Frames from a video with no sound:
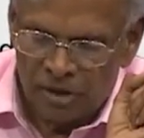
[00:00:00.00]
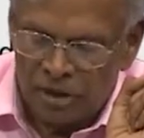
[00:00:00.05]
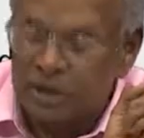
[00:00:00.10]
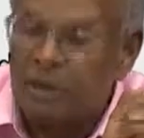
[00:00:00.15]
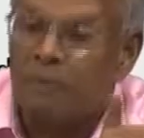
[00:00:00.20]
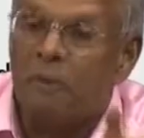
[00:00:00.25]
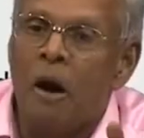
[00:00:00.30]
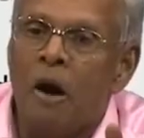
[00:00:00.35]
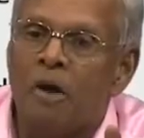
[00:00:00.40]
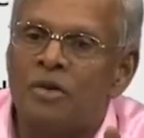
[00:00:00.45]

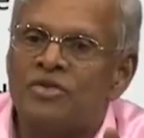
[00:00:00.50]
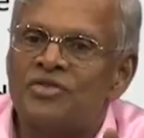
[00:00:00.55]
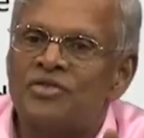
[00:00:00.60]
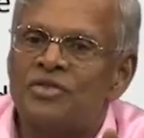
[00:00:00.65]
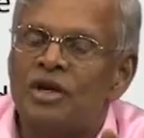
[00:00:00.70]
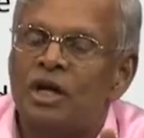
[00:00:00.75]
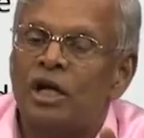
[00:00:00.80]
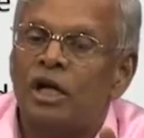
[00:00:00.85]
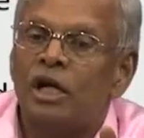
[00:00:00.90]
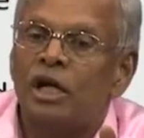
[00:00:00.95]

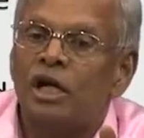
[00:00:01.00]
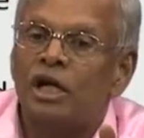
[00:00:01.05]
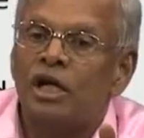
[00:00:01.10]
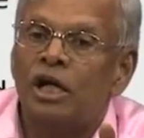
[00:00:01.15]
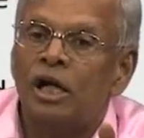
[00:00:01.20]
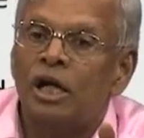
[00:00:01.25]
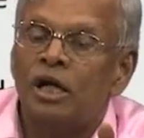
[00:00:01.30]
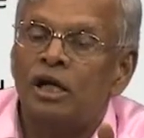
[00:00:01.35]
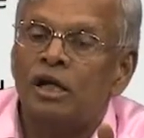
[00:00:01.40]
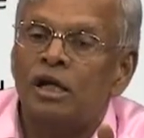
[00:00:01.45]
Suppose
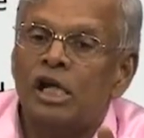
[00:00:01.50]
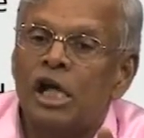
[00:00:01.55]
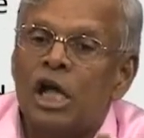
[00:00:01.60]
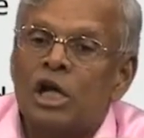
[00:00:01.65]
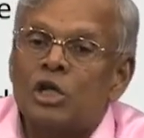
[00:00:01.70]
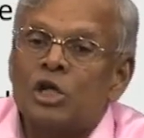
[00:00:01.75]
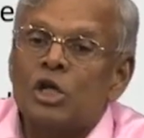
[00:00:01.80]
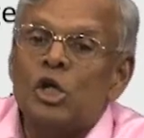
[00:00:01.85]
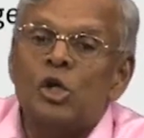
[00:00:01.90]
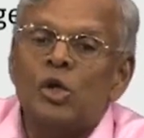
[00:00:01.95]

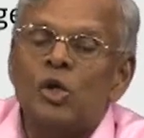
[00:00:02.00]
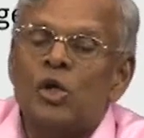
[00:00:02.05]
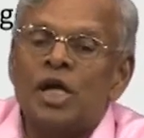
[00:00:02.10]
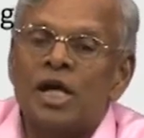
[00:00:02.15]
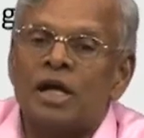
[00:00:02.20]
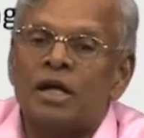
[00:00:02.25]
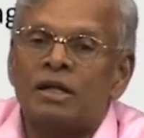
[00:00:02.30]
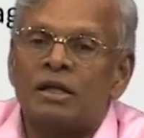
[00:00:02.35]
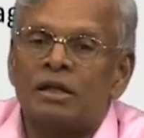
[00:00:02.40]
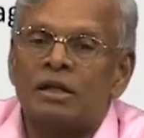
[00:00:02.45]
a new
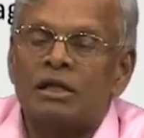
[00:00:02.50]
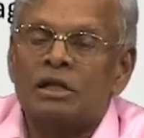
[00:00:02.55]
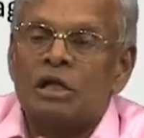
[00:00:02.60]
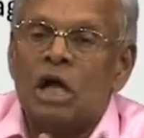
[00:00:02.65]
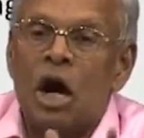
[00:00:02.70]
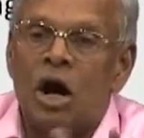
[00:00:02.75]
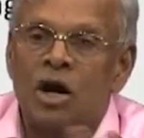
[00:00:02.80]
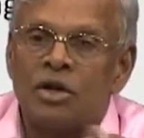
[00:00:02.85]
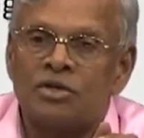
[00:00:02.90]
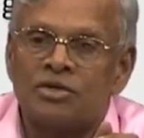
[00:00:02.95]
year
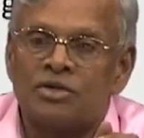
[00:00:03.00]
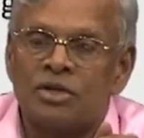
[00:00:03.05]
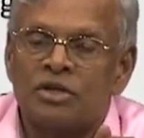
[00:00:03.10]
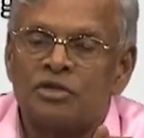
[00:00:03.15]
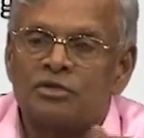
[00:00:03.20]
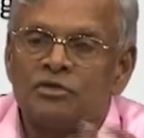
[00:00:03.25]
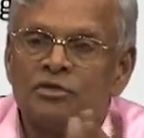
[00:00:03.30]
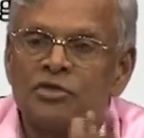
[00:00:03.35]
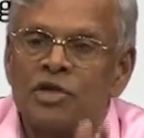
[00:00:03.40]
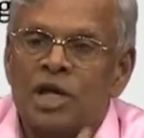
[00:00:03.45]
dawns,
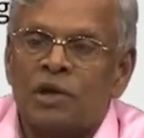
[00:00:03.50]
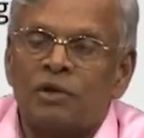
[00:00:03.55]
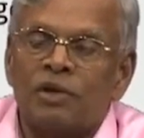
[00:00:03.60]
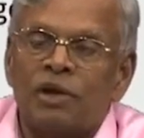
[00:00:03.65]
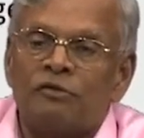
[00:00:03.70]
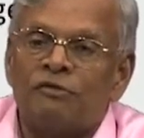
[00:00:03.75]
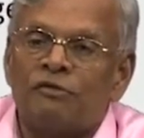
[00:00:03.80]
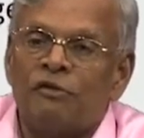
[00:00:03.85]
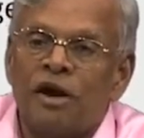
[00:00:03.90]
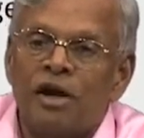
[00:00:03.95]

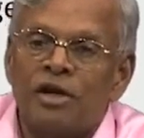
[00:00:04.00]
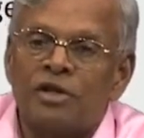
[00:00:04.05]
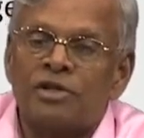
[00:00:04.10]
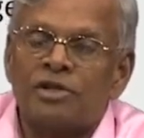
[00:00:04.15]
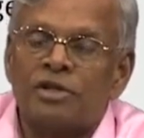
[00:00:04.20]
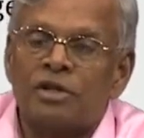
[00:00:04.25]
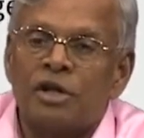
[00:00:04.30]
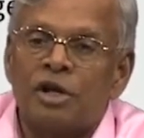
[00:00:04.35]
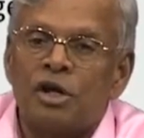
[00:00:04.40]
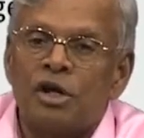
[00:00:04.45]
January
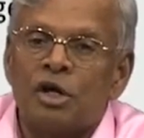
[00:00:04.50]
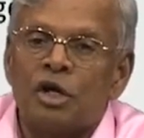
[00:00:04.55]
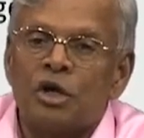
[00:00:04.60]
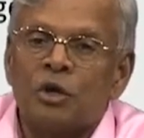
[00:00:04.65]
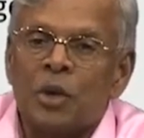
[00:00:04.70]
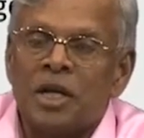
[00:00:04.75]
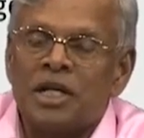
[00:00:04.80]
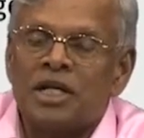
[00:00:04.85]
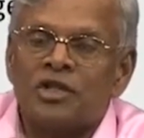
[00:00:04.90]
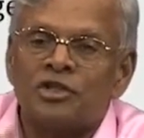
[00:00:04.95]
1st
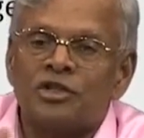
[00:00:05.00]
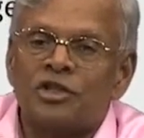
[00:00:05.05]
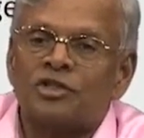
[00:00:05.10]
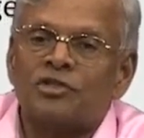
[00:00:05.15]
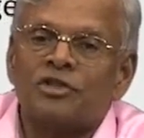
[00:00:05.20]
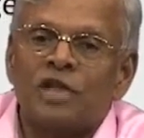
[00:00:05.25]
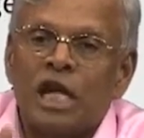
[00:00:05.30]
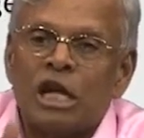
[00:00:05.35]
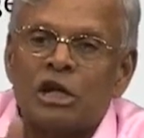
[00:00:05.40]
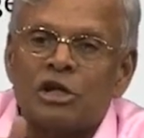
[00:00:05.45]

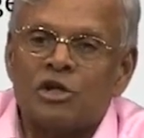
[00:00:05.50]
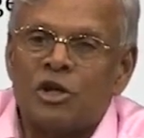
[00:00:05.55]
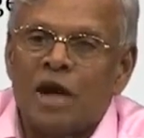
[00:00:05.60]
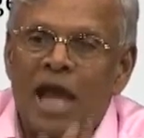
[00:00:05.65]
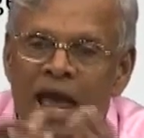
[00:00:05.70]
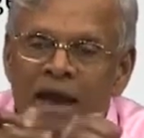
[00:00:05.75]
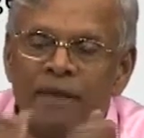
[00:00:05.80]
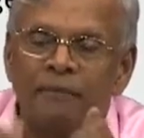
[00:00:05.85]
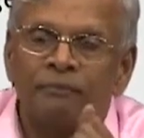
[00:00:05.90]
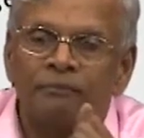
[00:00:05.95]
2016
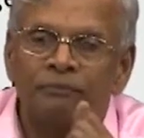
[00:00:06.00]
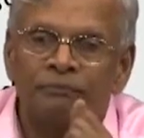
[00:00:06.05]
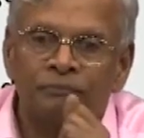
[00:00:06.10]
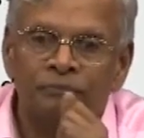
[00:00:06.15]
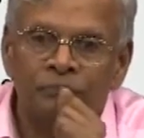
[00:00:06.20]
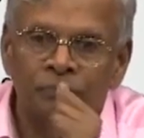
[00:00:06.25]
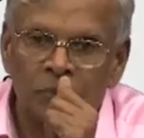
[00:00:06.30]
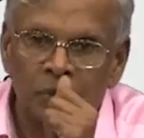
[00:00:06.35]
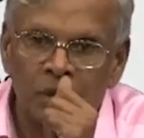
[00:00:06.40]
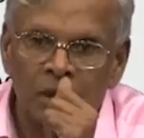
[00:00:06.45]
today.
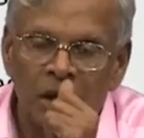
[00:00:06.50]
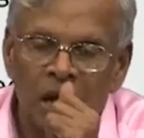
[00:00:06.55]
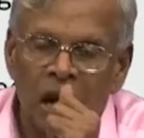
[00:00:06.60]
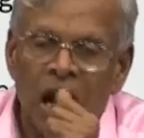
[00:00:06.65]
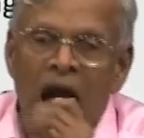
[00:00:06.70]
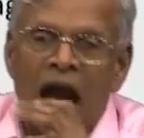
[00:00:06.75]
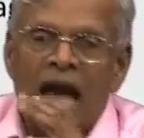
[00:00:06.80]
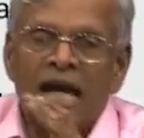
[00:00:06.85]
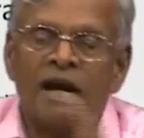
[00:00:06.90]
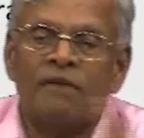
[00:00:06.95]

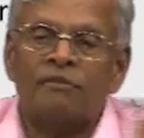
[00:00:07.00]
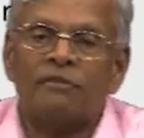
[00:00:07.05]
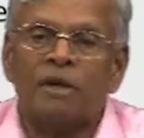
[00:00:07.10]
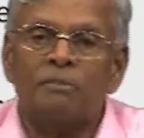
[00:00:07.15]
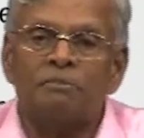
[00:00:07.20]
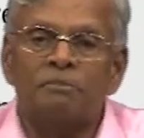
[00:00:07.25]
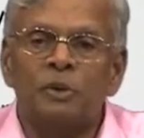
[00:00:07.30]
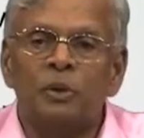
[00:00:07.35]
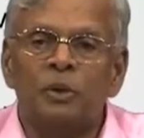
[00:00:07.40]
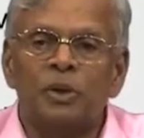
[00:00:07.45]
I have
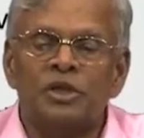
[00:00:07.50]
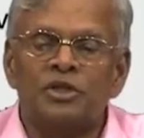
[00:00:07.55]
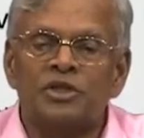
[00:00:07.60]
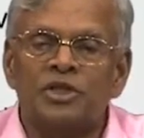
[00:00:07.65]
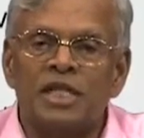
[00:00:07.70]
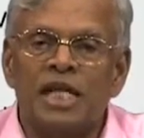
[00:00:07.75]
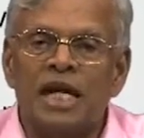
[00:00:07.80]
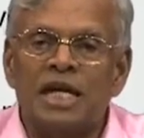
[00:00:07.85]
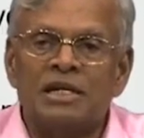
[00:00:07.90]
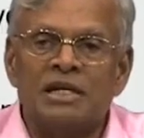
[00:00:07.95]
computed
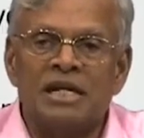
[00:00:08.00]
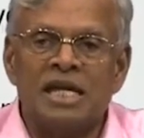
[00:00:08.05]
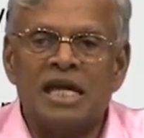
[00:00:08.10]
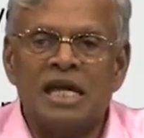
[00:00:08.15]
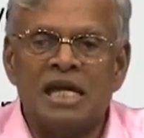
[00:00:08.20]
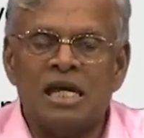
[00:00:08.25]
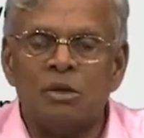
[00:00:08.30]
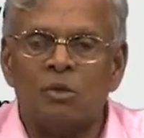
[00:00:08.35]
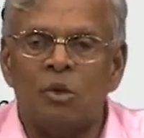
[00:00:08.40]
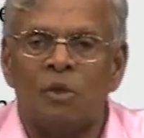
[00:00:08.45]

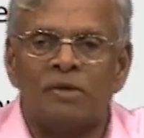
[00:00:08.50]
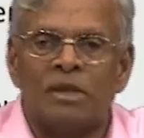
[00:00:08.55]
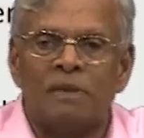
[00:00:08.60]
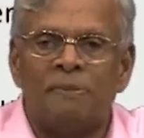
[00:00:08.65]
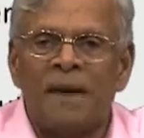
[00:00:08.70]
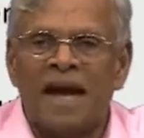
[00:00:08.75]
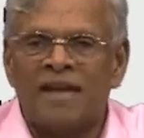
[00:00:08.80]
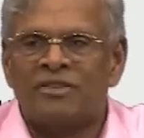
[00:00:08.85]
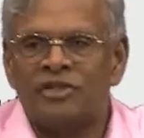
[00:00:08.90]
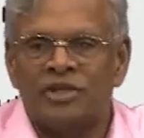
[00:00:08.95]
C&D over the
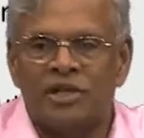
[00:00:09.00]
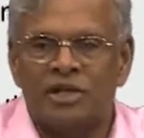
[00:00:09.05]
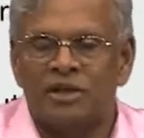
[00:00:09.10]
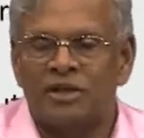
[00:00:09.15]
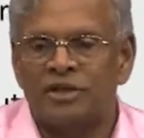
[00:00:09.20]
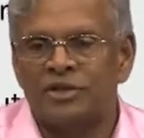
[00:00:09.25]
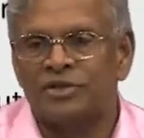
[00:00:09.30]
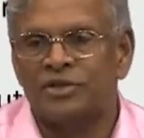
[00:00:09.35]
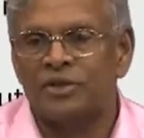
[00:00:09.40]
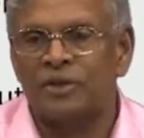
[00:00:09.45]
past
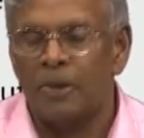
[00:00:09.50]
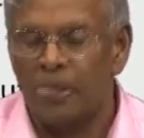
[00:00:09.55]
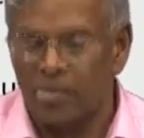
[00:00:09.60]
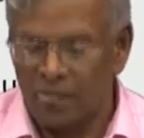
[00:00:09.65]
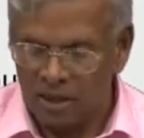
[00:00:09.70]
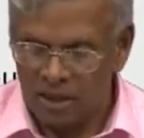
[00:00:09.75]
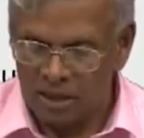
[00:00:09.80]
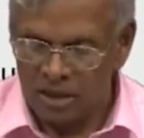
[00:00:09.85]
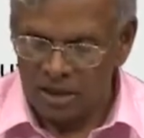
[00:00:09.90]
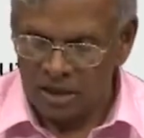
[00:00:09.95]
years.
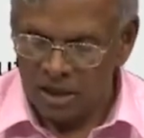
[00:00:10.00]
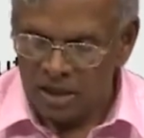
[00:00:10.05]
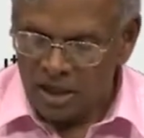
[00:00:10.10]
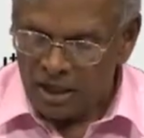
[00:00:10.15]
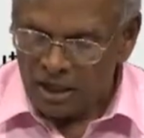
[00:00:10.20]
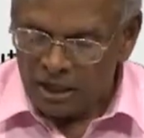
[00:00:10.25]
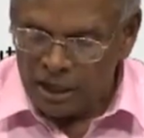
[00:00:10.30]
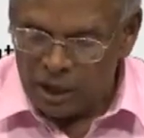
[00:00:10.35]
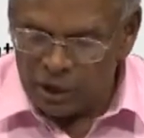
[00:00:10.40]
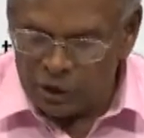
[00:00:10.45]

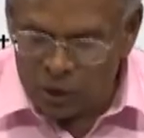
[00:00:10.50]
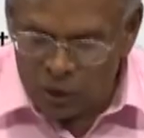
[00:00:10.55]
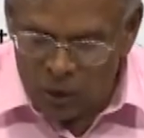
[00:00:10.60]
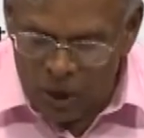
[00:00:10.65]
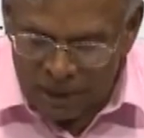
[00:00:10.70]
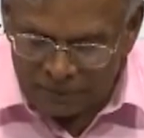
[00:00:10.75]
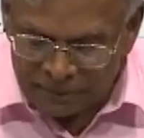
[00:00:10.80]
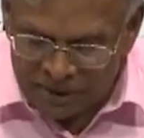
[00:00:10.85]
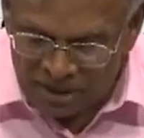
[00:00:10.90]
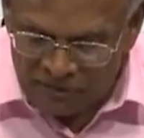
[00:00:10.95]
A new
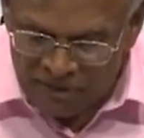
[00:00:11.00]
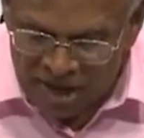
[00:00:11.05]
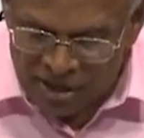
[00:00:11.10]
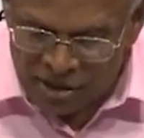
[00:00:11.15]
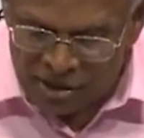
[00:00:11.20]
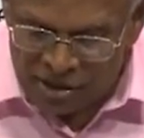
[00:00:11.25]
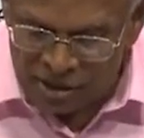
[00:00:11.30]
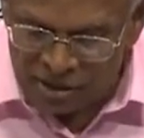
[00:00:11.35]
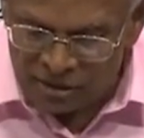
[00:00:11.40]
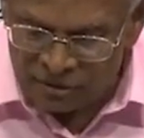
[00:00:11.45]

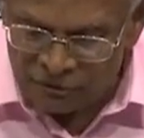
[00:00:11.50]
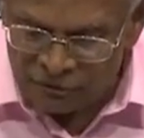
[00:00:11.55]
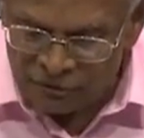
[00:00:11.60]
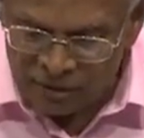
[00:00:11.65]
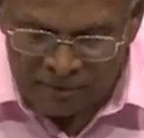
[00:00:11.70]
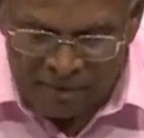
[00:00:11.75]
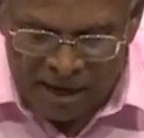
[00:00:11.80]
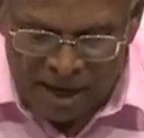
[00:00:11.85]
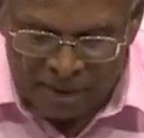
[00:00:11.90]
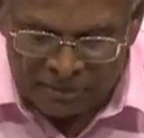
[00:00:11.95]
observation
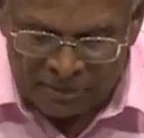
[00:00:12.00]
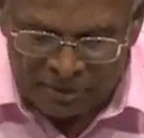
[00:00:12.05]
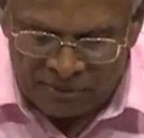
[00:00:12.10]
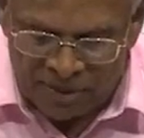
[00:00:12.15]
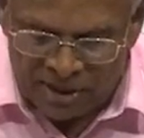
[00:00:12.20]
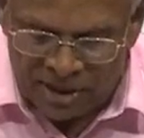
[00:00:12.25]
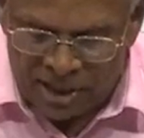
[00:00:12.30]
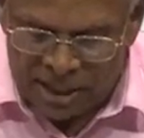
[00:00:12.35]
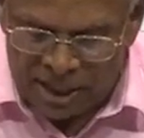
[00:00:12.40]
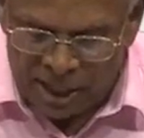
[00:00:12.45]
from my
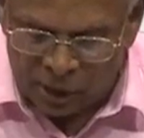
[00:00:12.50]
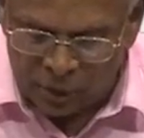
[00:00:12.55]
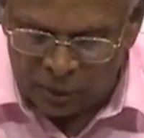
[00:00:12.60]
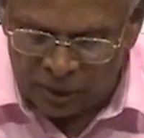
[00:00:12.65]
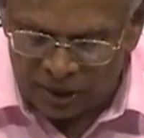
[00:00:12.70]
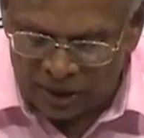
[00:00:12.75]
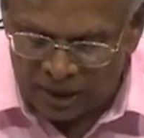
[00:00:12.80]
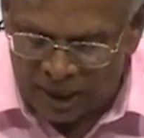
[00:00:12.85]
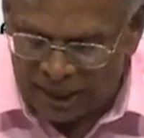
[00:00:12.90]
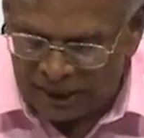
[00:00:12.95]
observation
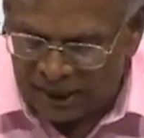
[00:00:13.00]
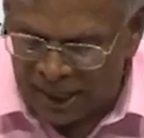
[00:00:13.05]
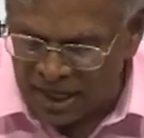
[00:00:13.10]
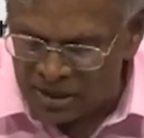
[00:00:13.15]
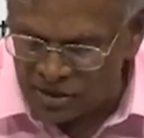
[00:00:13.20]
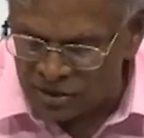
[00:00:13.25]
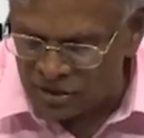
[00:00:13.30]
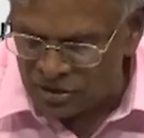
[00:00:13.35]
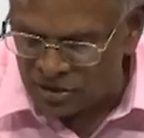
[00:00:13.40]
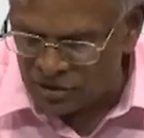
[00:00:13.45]
network
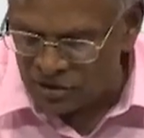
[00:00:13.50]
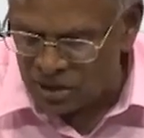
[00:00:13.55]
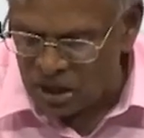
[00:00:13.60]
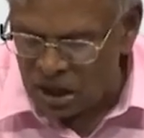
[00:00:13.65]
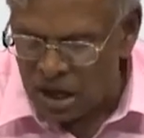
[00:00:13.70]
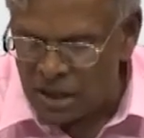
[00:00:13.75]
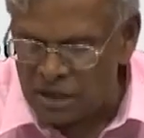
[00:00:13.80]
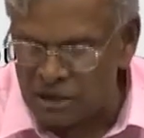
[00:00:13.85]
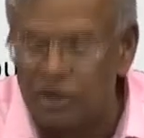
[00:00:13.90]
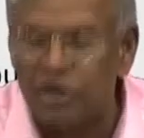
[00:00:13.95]
arises
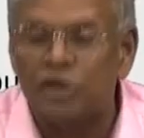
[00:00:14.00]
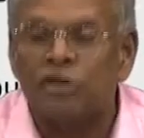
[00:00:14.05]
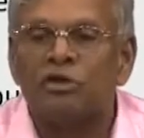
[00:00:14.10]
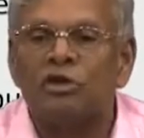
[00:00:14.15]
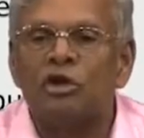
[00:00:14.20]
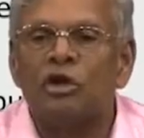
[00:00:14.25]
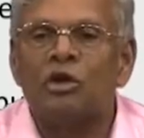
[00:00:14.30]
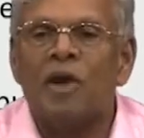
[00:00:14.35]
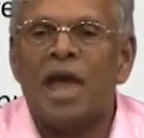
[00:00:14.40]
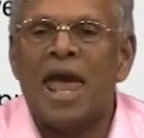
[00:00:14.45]
on this
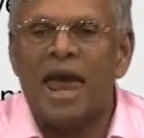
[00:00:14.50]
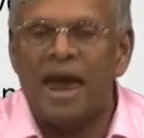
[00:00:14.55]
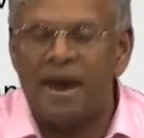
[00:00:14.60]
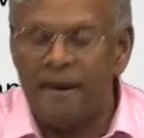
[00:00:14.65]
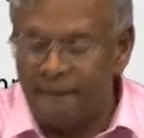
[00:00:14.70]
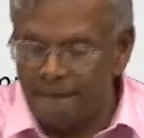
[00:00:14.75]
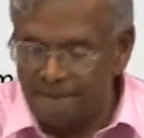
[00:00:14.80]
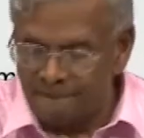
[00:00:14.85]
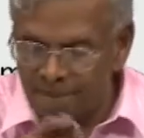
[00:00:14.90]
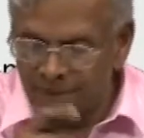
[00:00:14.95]
new day.